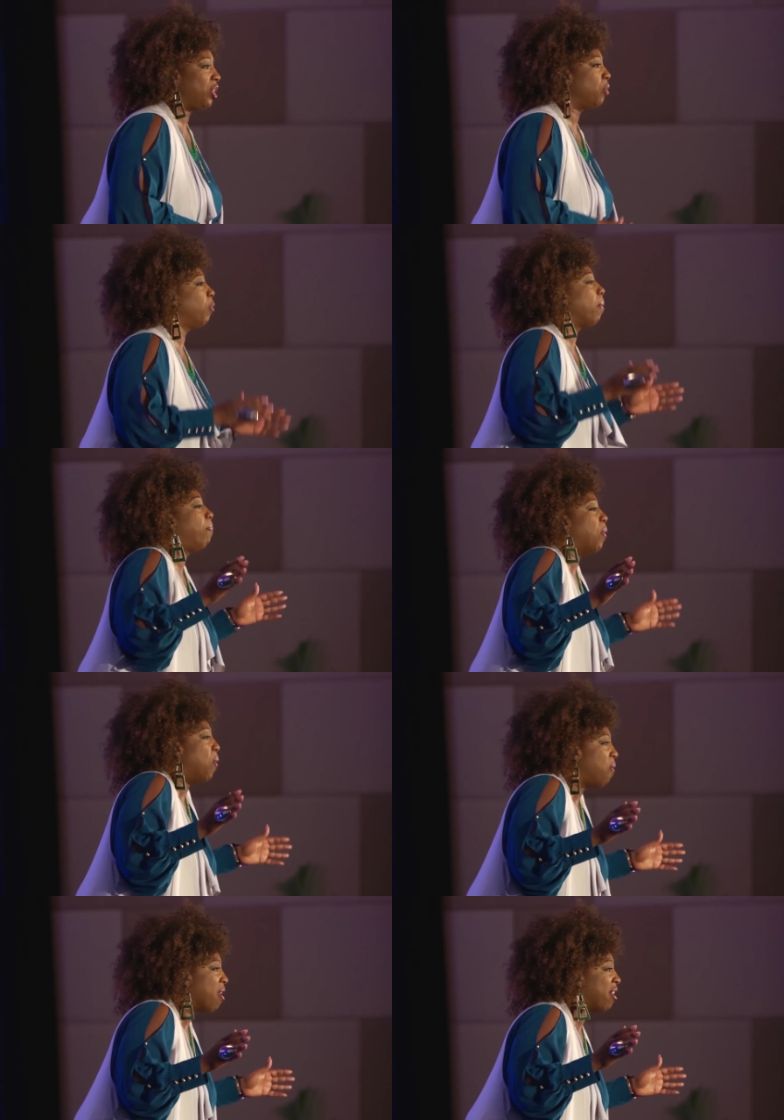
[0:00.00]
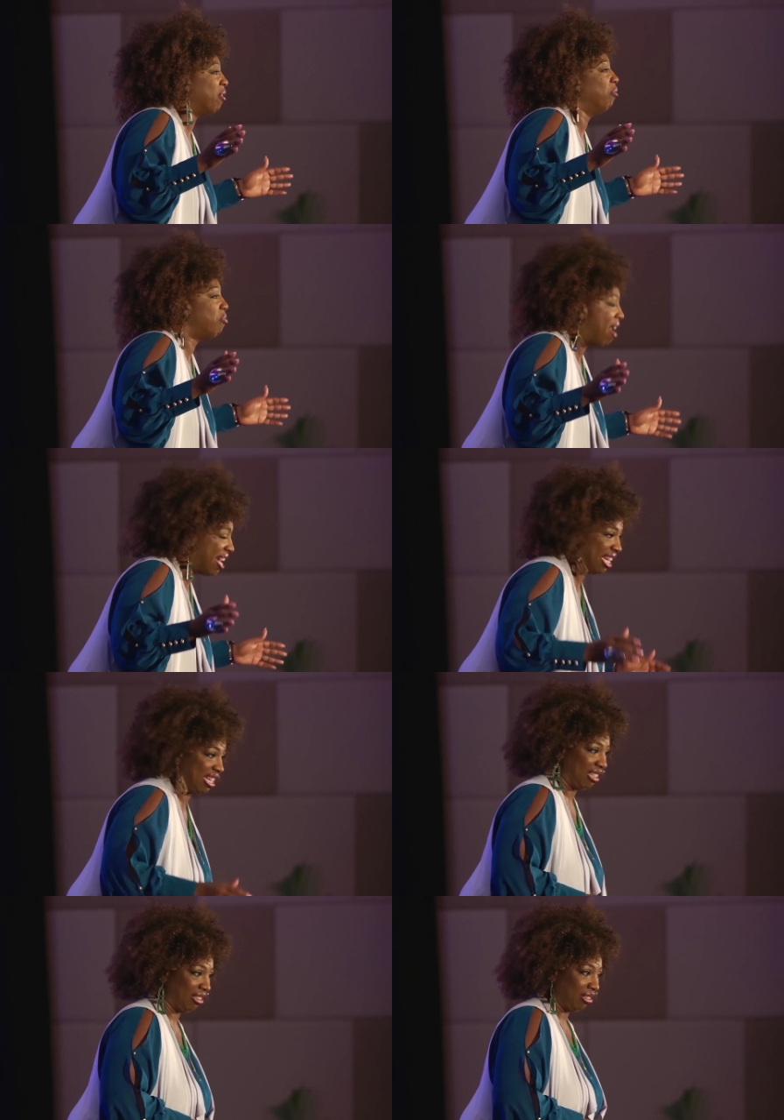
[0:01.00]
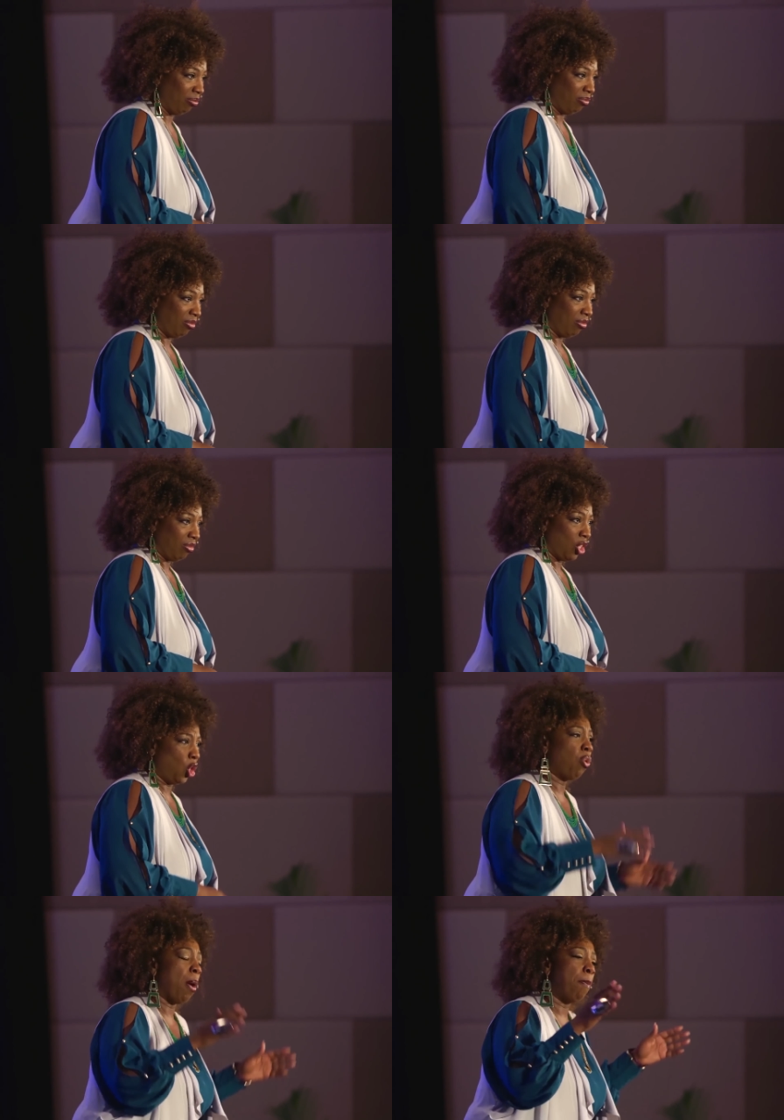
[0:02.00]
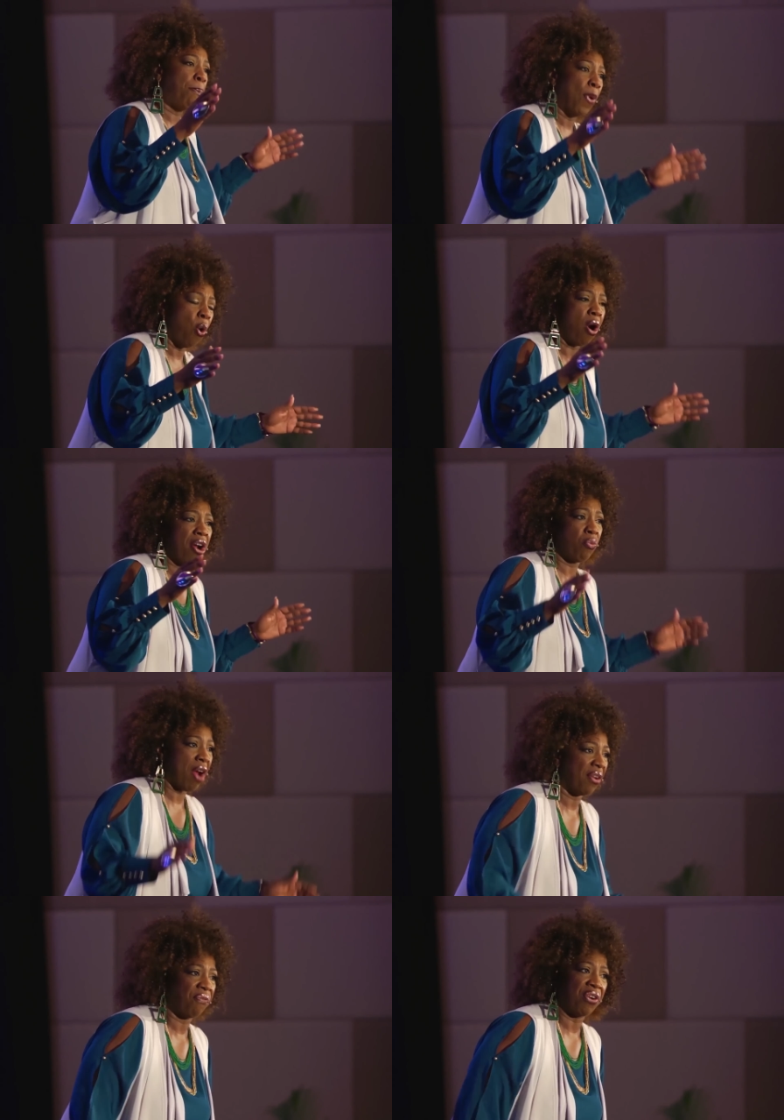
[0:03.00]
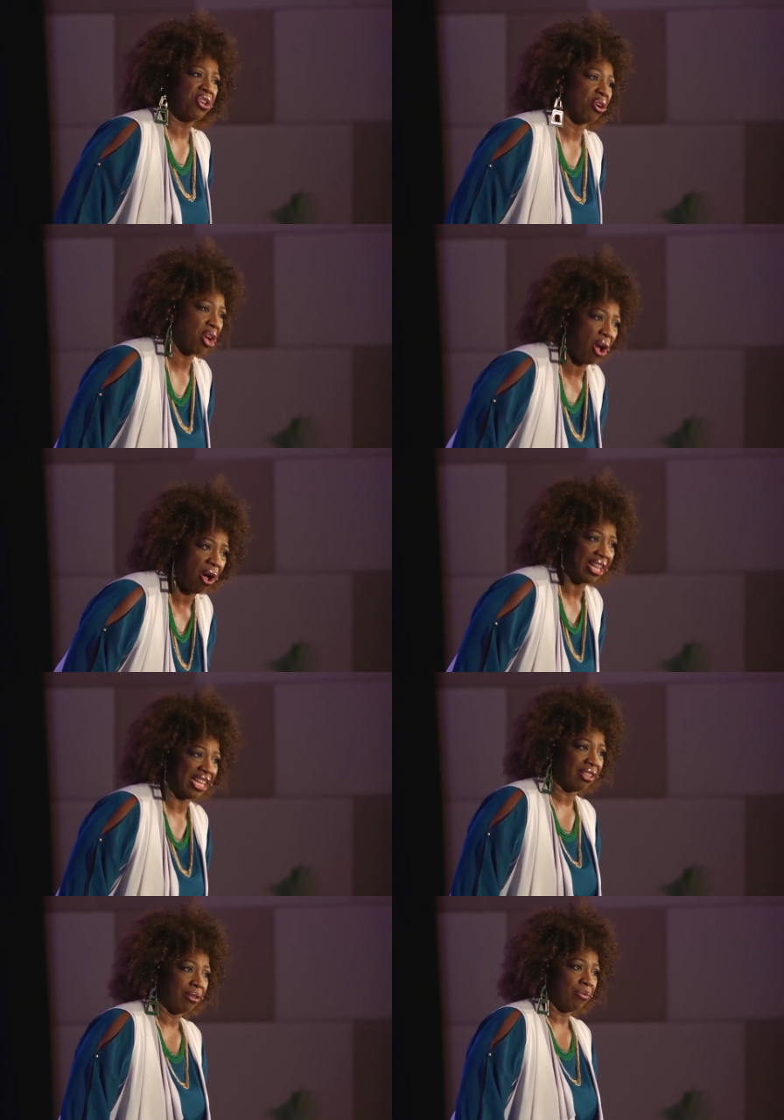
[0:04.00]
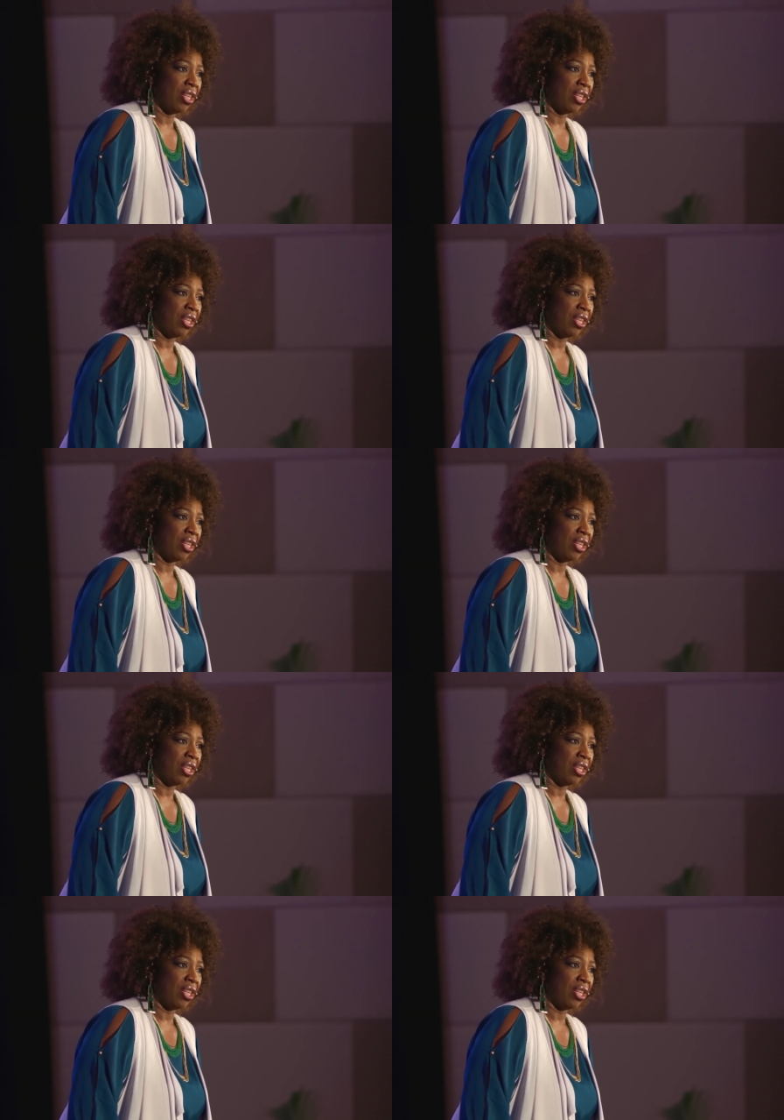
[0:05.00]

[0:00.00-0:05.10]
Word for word: You were born ready. Yes, yes. You were born ready for your calling.